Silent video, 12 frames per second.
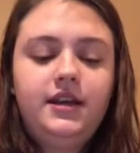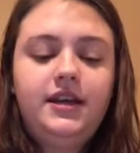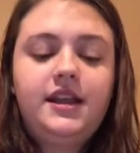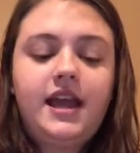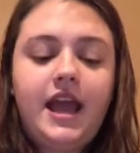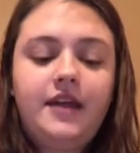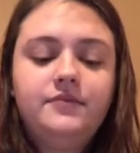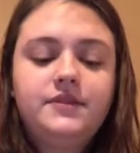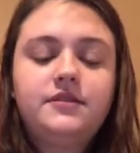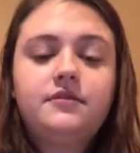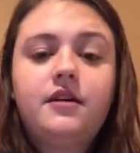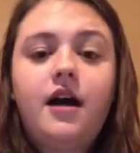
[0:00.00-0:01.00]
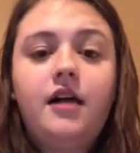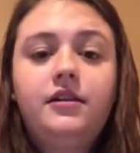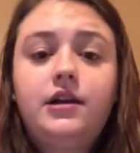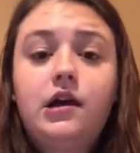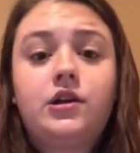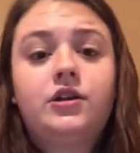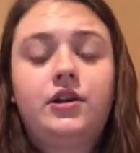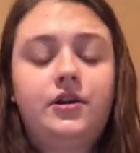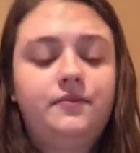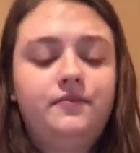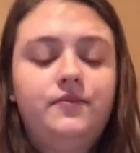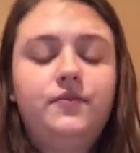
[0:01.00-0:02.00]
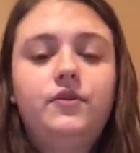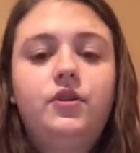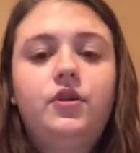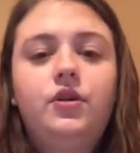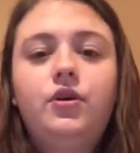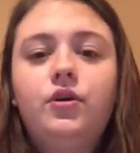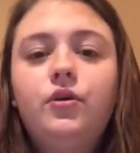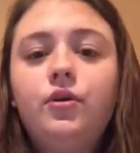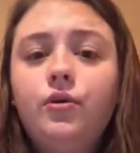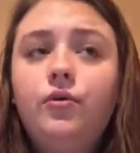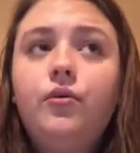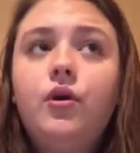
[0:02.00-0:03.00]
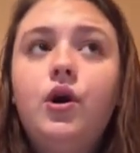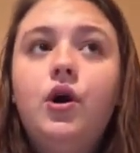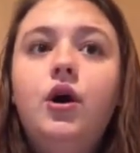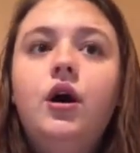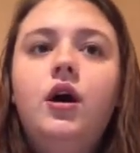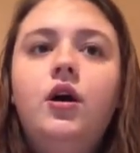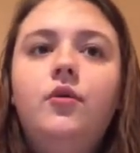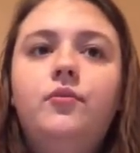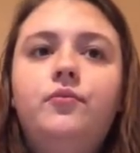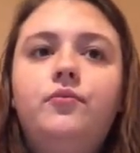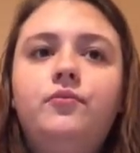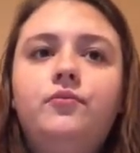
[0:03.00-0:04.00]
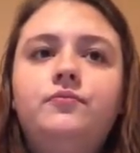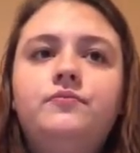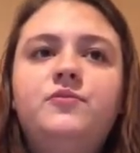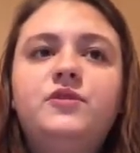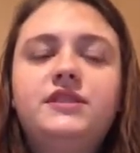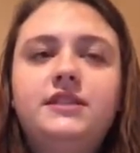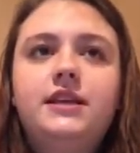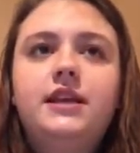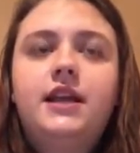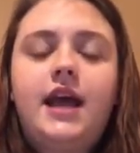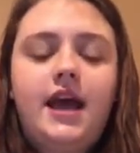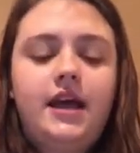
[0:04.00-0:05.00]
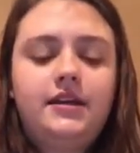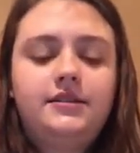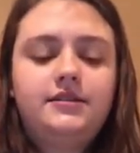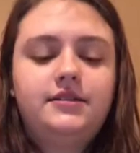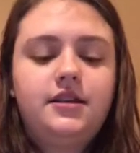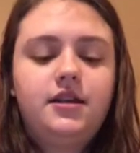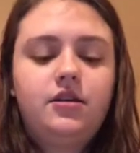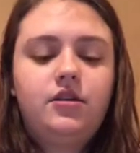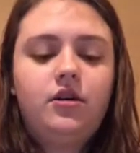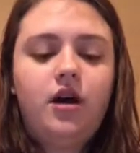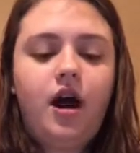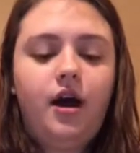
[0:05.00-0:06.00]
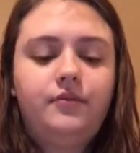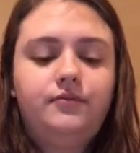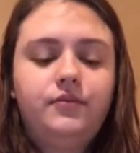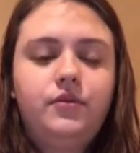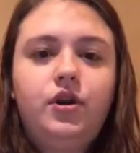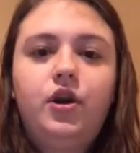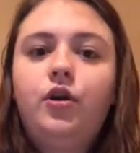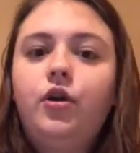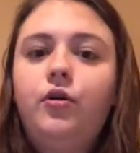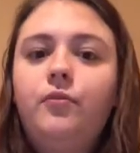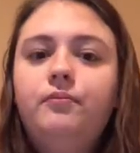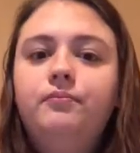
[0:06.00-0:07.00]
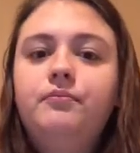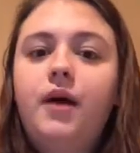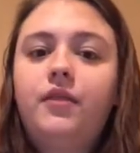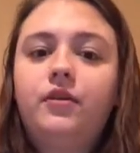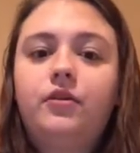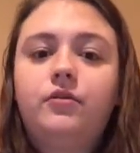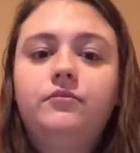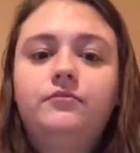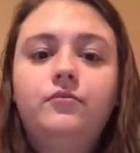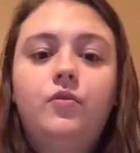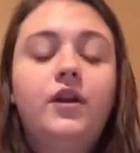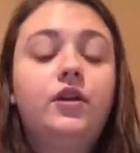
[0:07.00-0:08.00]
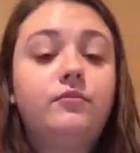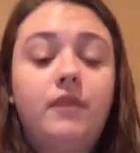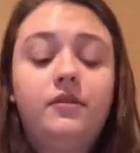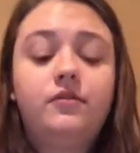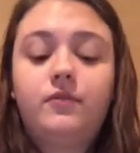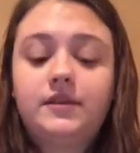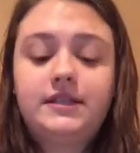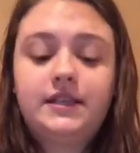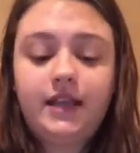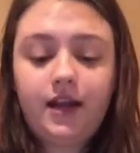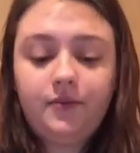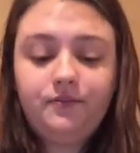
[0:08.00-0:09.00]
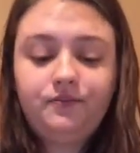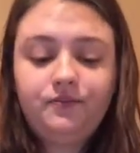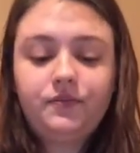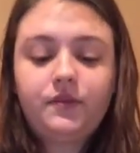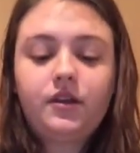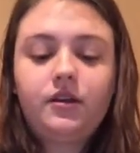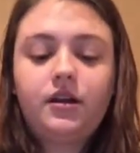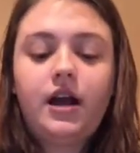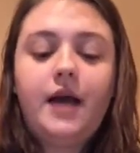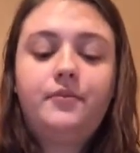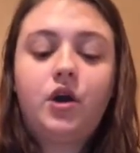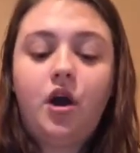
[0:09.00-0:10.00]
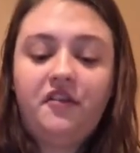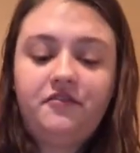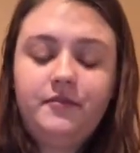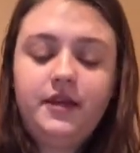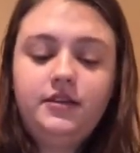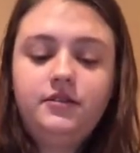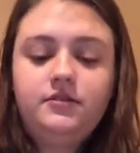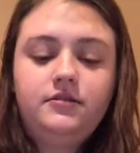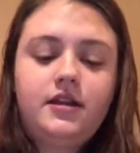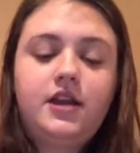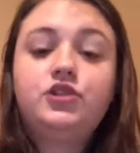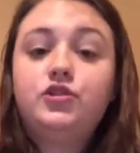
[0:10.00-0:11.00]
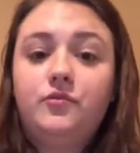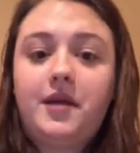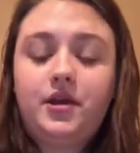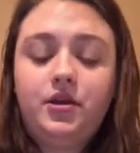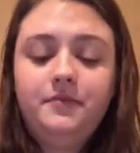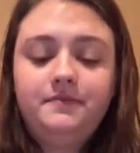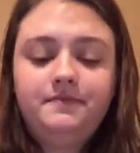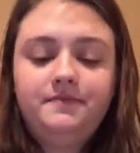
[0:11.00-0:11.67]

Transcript: In the camps, Alla Gardner, who was seen as her mother when her mother wasn't there, Chaim Kaufman, a shoemaker,